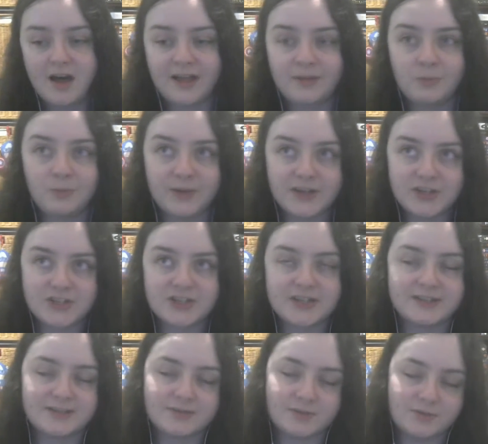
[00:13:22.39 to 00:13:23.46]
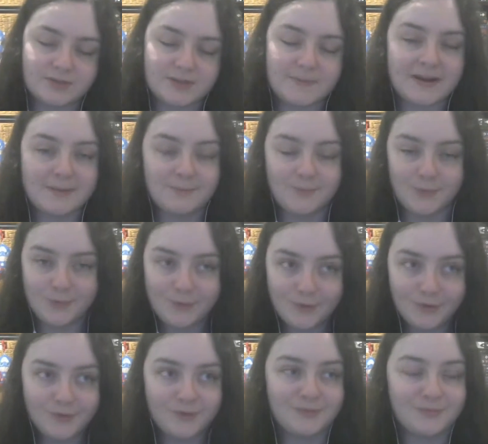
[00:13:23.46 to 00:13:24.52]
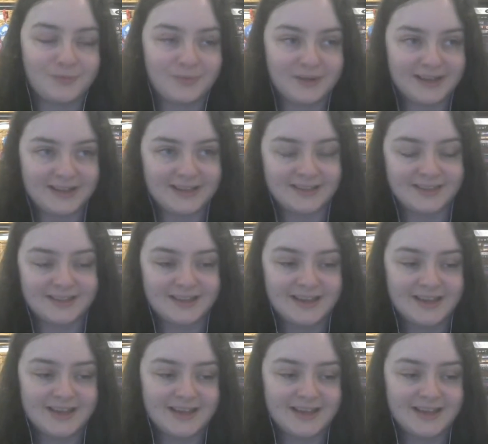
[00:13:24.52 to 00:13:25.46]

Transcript: I wish she had talked about it more with